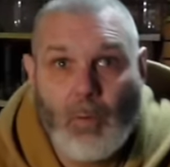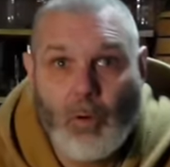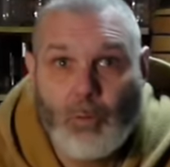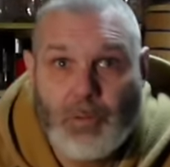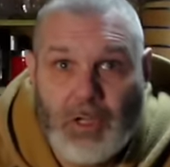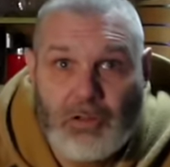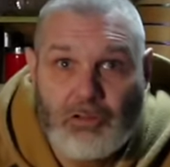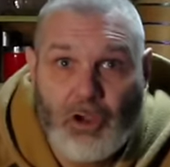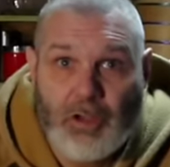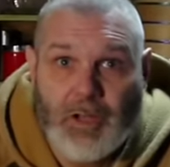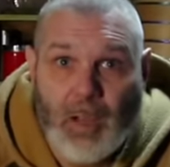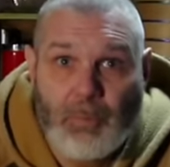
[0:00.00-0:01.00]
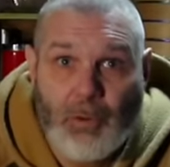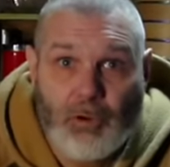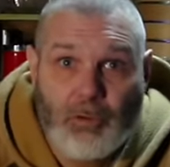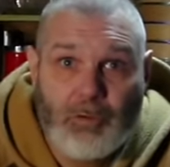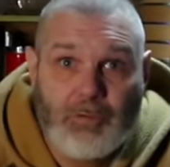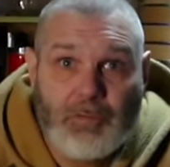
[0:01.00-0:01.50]
I hope you enjoyed that
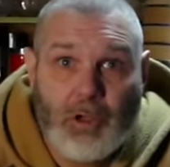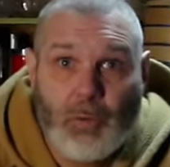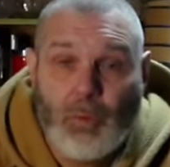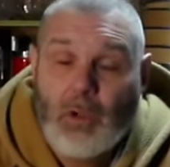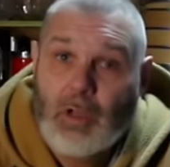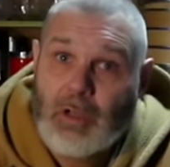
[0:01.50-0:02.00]
product review.